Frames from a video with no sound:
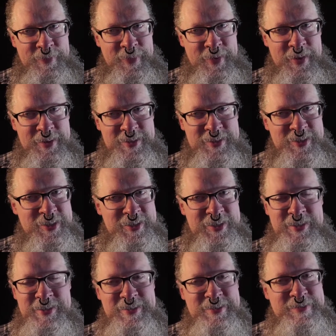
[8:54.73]
It's
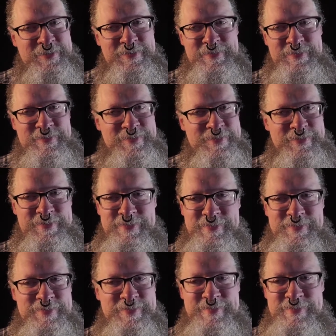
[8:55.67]
just
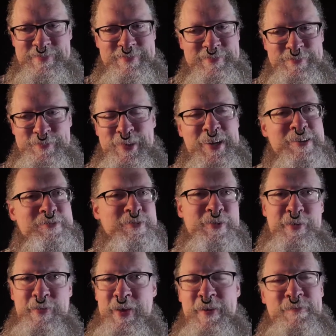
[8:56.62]

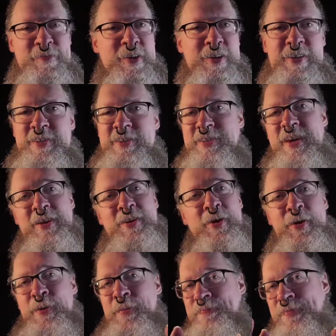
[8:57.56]
whatever. If it's you
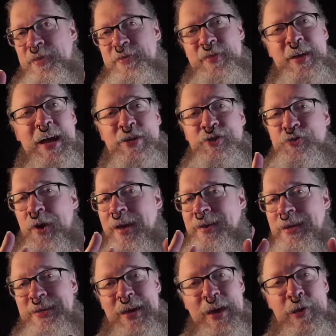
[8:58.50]
know the thing I tried to
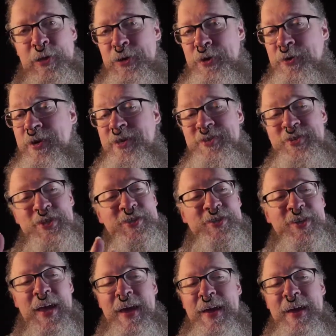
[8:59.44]
tell her is just
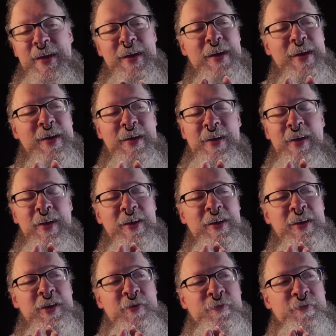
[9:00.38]
hey,
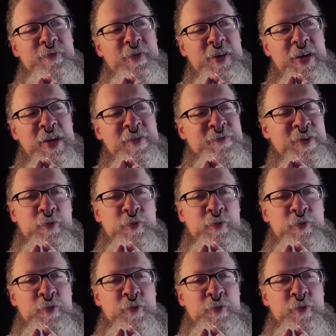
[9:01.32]
if if it